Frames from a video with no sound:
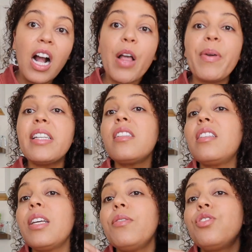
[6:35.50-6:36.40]
I
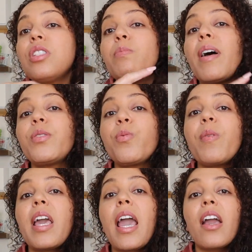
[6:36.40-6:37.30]
basically would just mess with
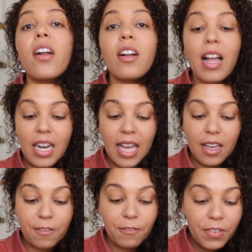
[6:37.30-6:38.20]
my hair and I
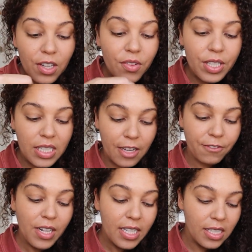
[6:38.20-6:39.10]
could feel the
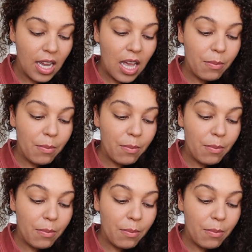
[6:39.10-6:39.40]
difference